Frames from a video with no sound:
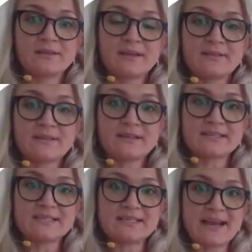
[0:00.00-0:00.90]
Give it a
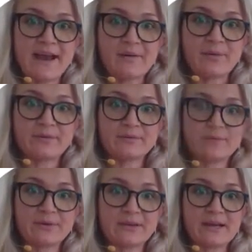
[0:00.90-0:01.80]
stab.
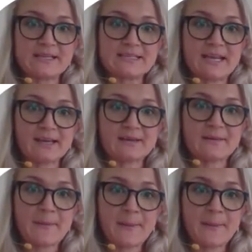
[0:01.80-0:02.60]
What do you guys think?